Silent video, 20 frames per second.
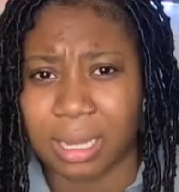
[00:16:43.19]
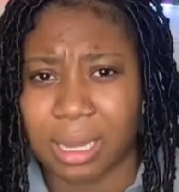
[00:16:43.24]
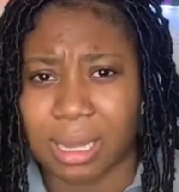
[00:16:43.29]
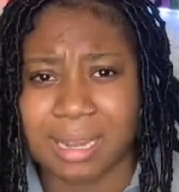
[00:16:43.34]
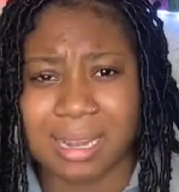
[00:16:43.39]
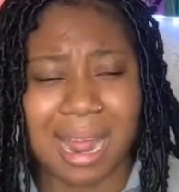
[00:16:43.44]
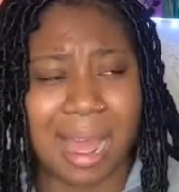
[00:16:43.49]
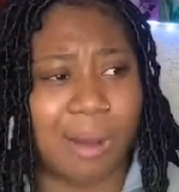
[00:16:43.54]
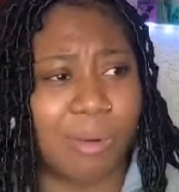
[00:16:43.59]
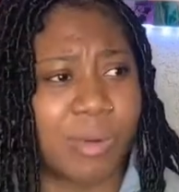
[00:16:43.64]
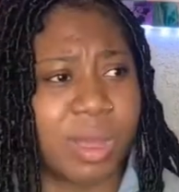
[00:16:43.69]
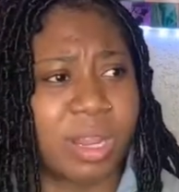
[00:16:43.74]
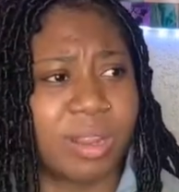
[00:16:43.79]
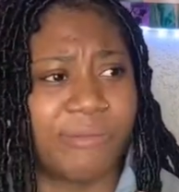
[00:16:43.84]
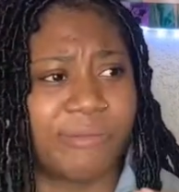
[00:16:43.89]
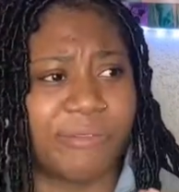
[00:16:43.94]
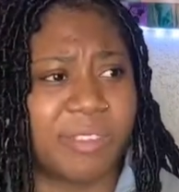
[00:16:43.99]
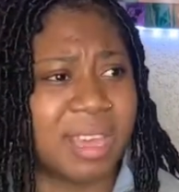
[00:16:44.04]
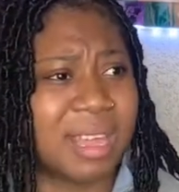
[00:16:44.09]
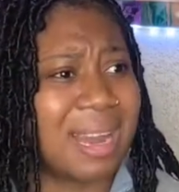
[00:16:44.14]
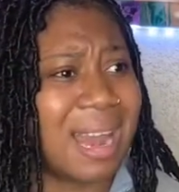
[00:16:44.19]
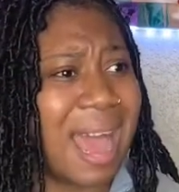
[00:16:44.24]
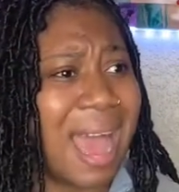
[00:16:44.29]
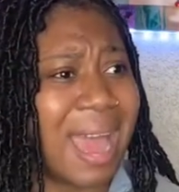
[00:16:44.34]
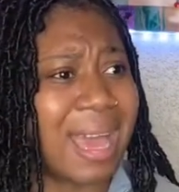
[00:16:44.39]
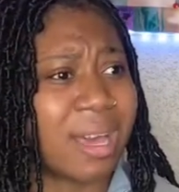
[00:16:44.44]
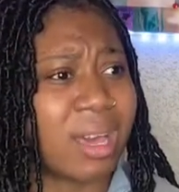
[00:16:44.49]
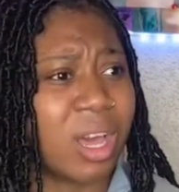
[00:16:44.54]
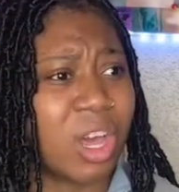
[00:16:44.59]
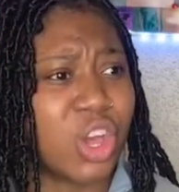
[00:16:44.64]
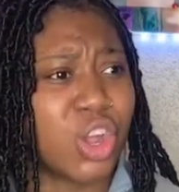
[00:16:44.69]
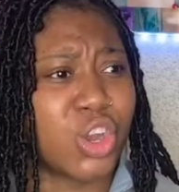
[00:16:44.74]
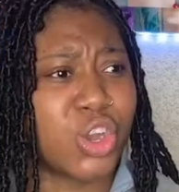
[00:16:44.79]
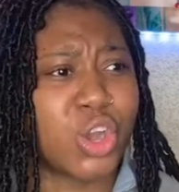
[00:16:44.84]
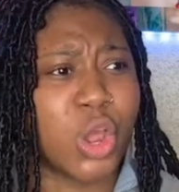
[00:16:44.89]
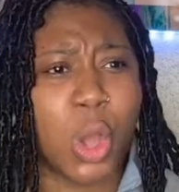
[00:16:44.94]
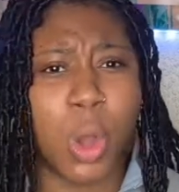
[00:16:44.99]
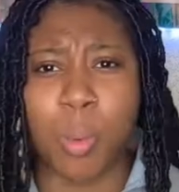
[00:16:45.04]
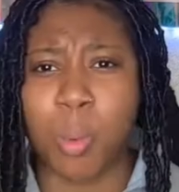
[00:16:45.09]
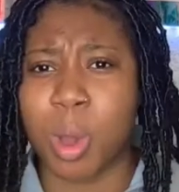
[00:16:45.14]
that we feel like
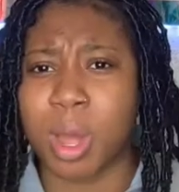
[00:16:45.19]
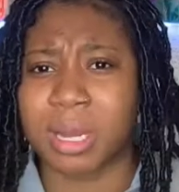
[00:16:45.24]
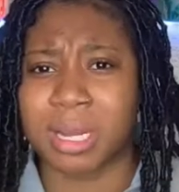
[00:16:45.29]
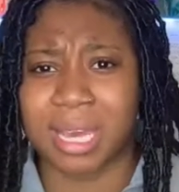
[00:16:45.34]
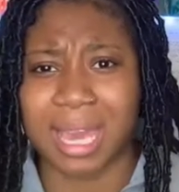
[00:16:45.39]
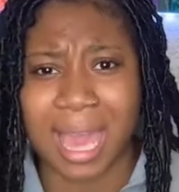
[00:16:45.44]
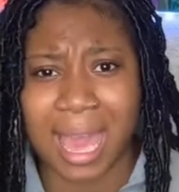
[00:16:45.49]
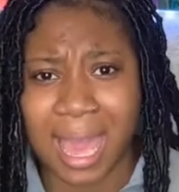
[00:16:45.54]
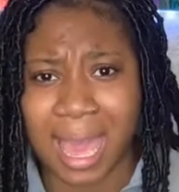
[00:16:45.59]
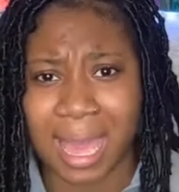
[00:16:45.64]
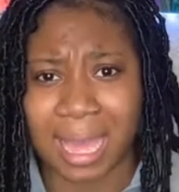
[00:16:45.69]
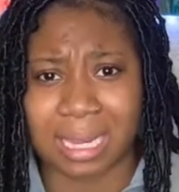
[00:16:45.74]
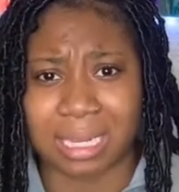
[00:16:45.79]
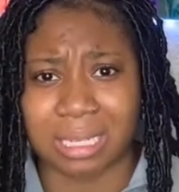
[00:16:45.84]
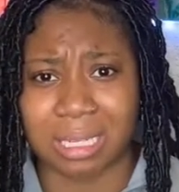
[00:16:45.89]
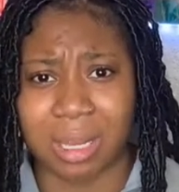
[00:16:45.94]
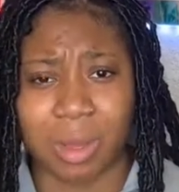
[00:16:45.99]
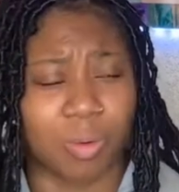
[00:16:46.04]
no one cared.